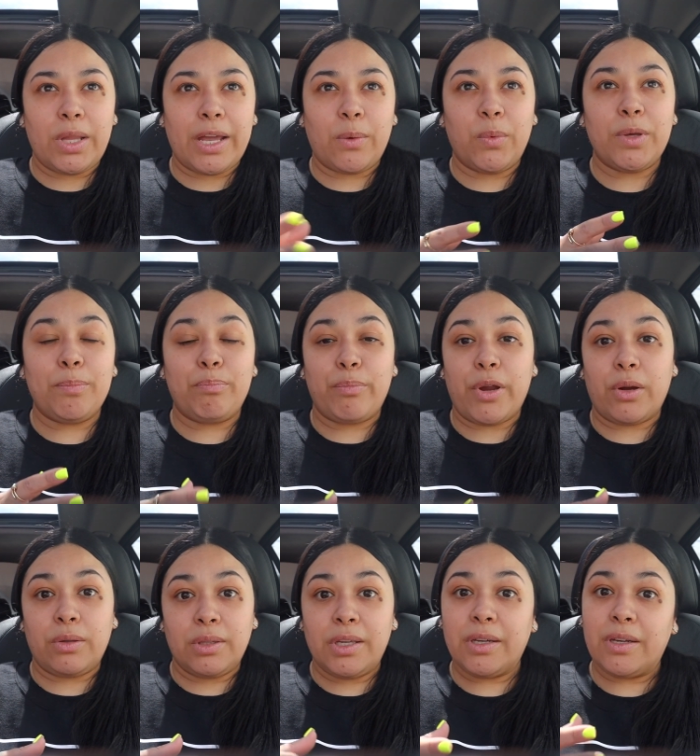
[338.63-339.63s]
Like, we
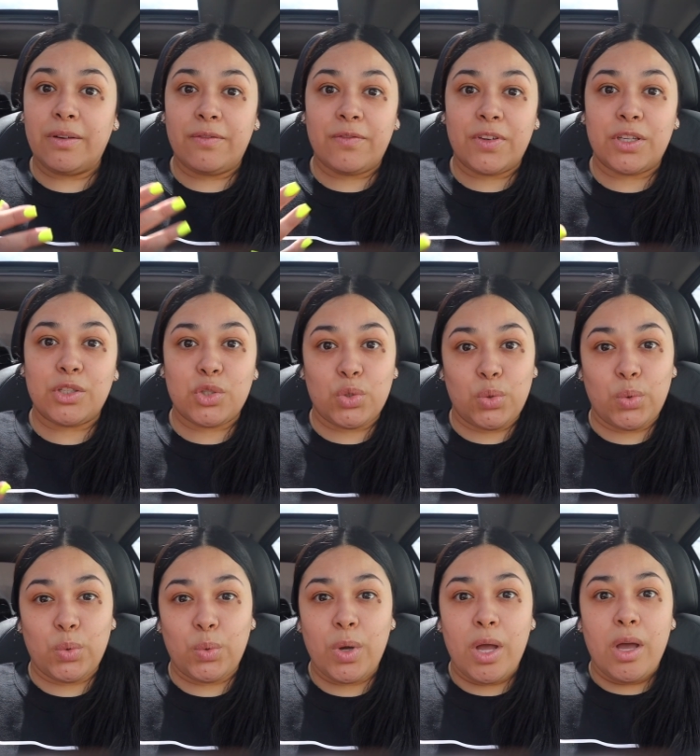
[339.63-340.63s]
barely could fit
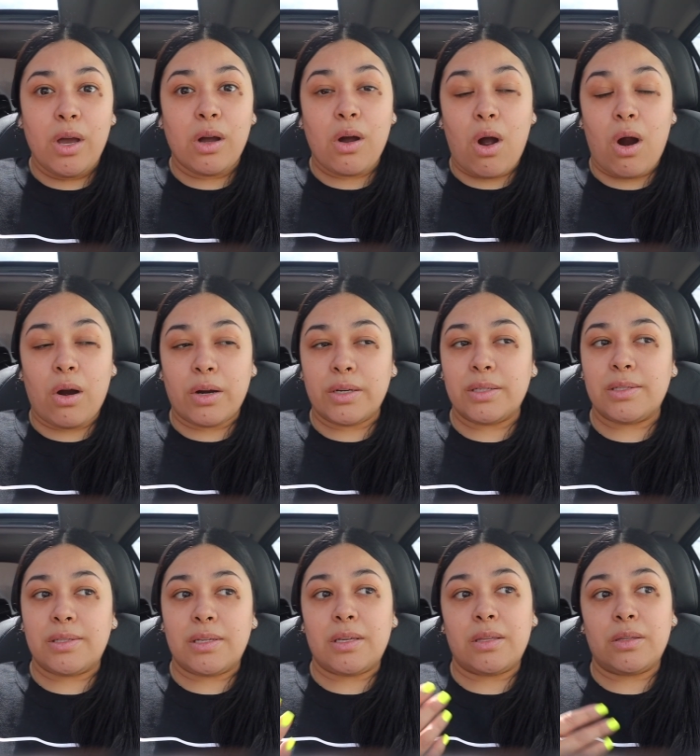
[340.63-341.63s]
two
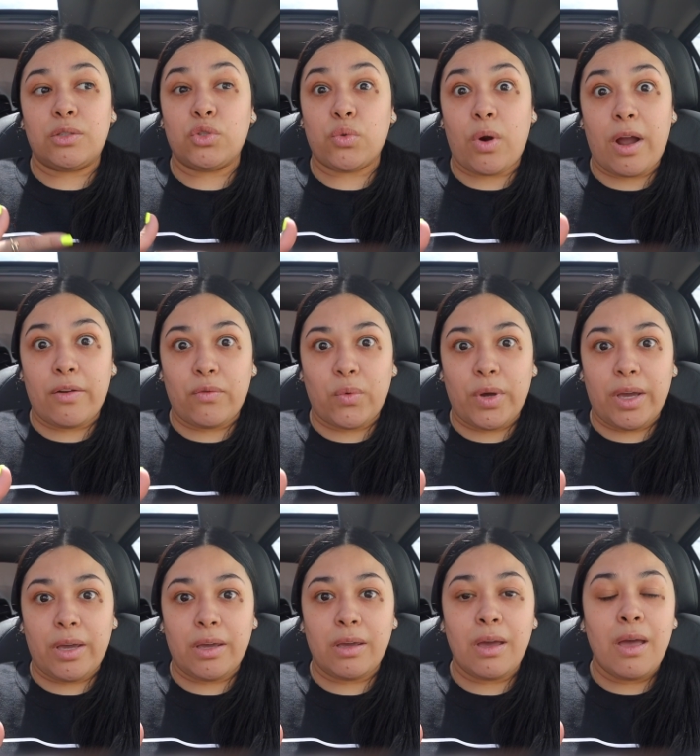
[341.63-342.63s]
cars in the
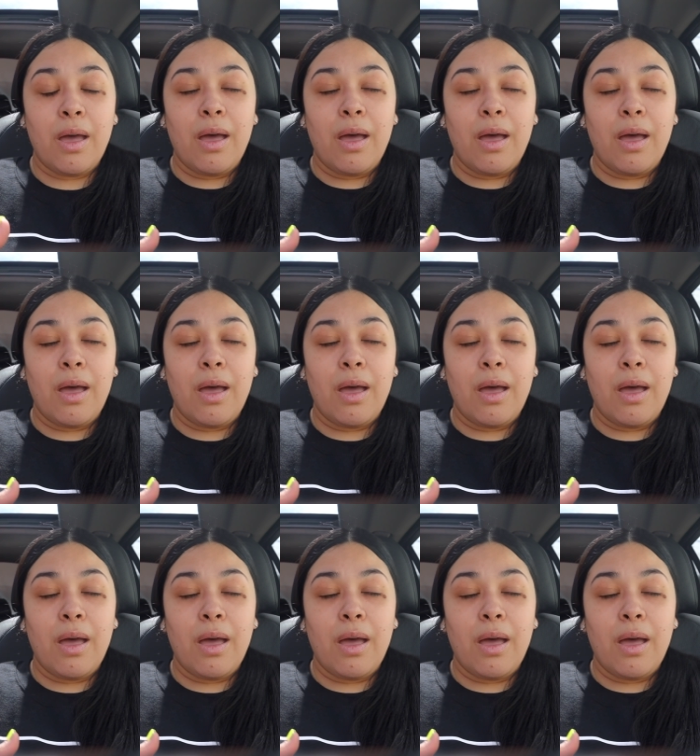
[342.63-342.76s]
driveway,